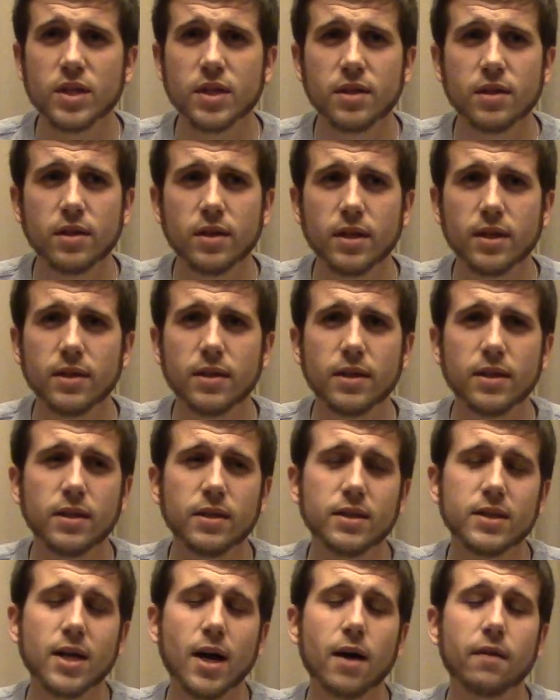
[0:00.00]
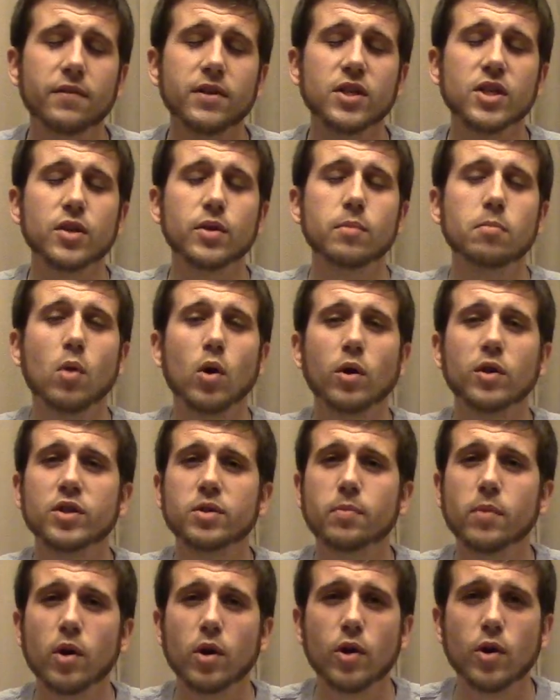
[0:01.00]
He's obviously
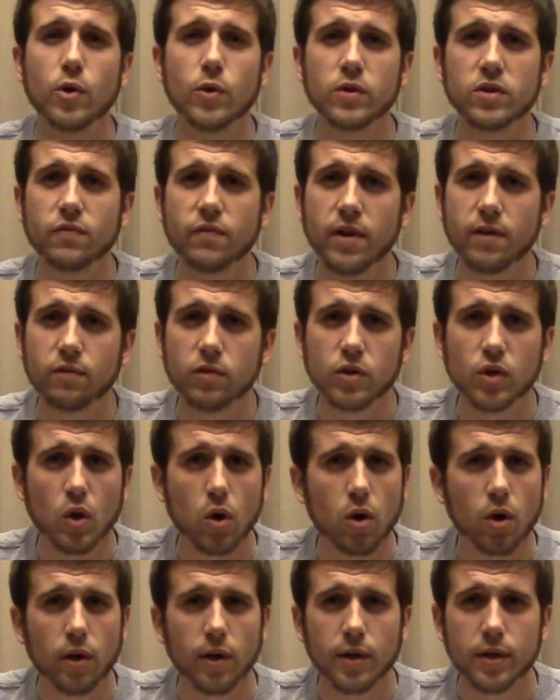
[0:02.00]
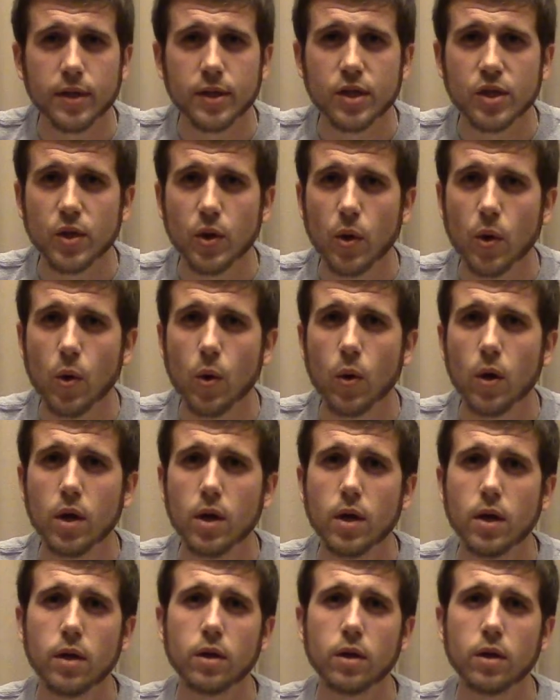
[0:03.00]
Marcus Mariota's favorite target, so